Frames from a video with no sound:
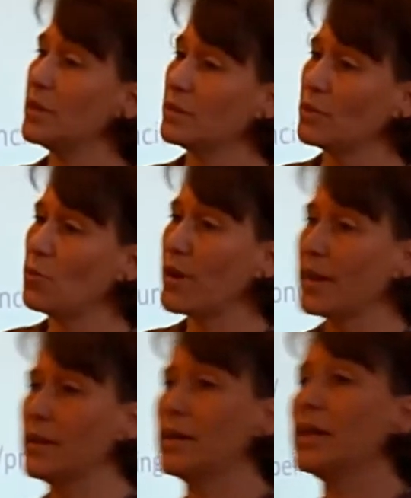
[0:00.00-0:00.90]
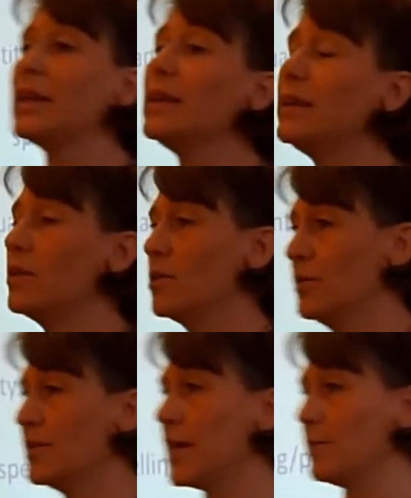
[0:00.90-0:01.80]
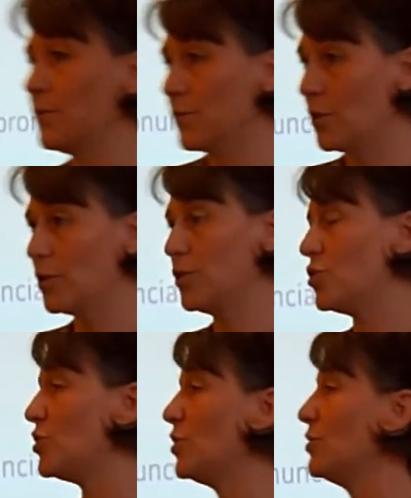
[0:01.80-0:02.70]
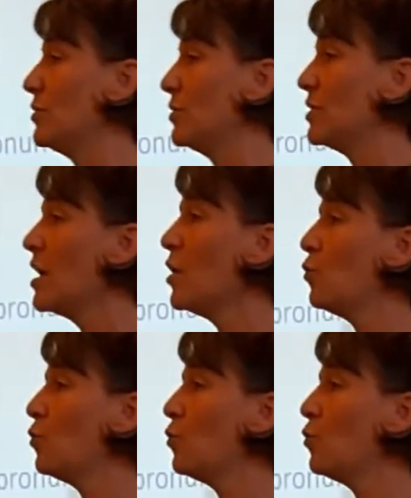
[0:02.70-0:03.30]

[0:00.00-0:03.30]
is quite a key concept for a lot of students.